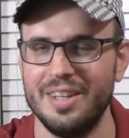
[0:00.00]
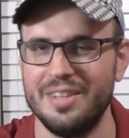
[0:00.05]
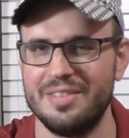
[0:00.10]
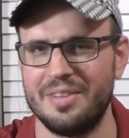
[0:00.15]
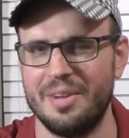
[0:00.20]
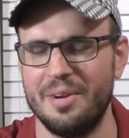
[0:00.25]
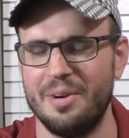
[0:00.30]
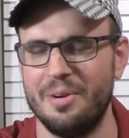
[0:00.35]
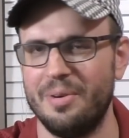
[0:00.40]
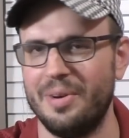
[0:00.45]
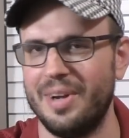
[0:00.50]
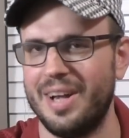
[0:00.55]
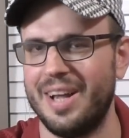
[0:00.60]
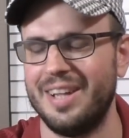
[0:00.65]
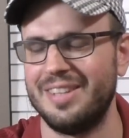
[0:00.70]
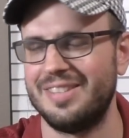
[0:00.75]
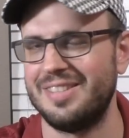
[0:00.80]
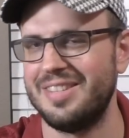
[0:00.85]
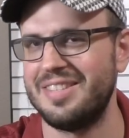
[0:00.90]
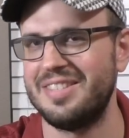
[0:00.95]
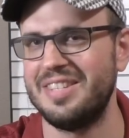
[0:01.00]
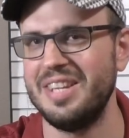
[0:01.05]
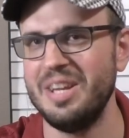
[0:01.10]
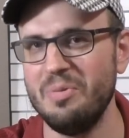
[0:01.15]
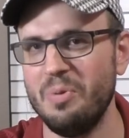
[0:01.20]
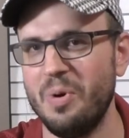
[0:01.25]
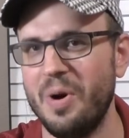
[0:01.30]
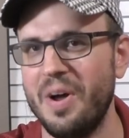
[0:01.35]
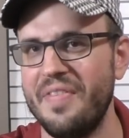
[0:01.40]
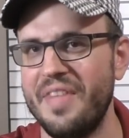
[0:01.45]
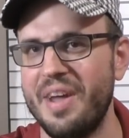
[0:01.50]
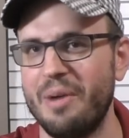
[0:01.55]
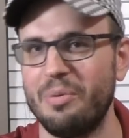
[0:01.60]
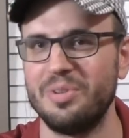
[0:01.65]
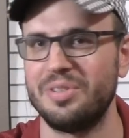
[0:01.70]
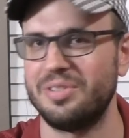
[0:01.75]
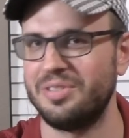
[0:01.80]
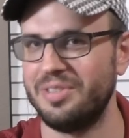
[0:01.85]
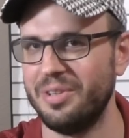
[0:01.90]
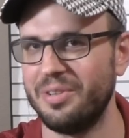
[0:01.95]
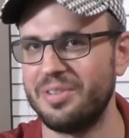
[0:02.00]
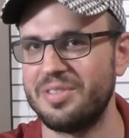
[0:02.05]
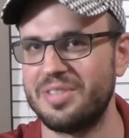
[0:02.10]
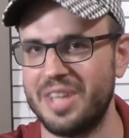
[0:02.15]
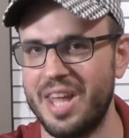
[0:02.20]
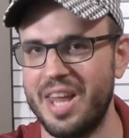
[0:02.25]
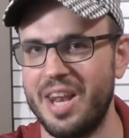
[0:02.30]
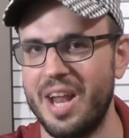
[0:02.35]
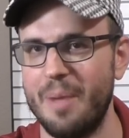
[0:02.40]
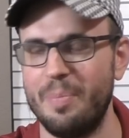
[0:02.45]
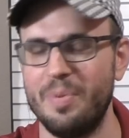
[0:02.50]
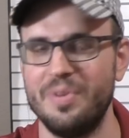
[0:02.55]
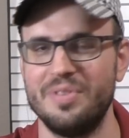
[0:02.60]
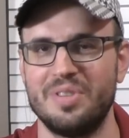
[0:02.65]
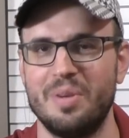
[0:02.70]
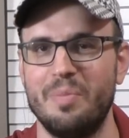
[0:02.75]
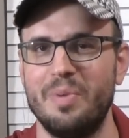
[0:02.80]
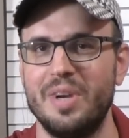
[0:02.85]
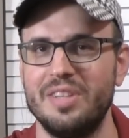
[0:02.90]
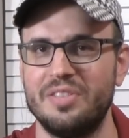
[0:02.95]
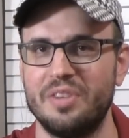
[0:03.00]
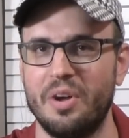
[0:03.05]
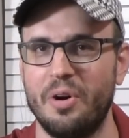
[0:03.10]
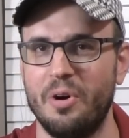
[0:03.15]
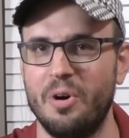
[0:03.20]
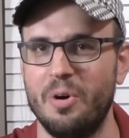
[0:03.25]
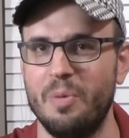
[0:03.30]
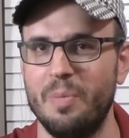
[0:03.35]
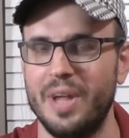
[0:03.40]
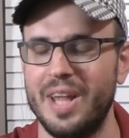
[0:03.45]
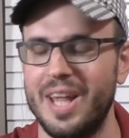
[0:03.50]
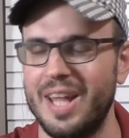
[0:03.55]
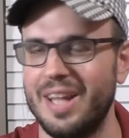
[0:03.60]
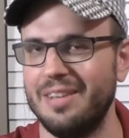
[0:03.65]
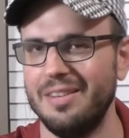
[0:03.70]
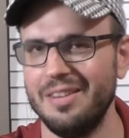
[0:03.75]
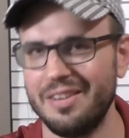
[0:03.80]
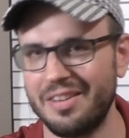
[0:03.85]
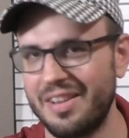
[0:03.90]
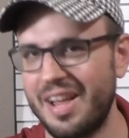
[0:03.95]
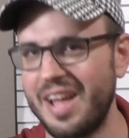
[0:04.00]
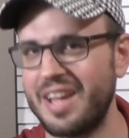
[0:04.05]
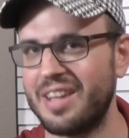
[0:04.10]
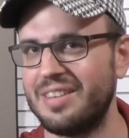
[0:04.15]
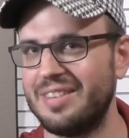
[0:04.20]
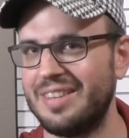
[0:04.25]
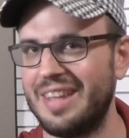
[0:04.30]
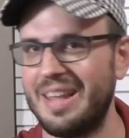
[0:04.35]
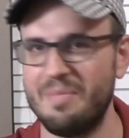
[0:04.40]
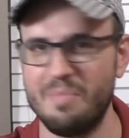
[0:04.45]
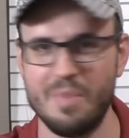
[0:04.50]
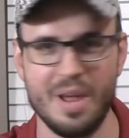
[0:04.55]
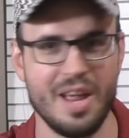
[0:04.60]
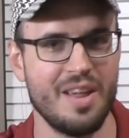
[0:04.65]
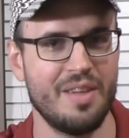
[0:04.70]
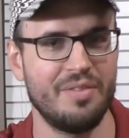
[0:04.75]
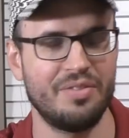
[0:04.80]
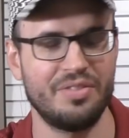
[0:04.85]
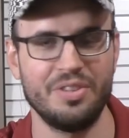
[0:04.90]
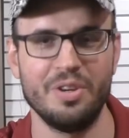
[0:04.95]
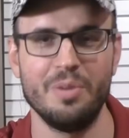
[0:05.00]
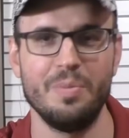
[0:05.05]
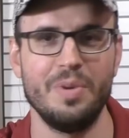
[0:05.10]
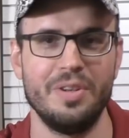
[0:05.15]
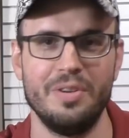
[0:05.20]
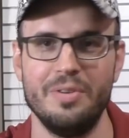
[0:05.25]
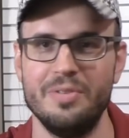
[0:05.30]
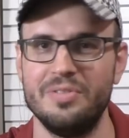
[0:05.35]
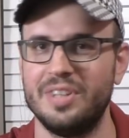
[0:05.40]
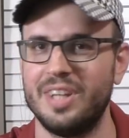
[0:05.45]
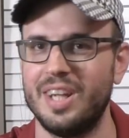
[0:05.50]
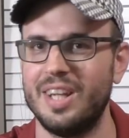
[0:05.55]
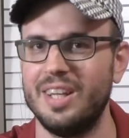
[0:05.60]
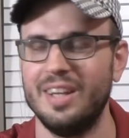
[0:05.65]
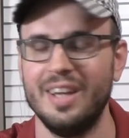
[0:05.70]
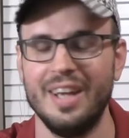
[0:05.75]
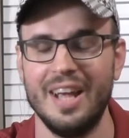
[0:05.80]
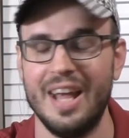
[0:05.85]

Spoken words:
So to see one that was still set up in somebody's home, it looked like they may have still been using it.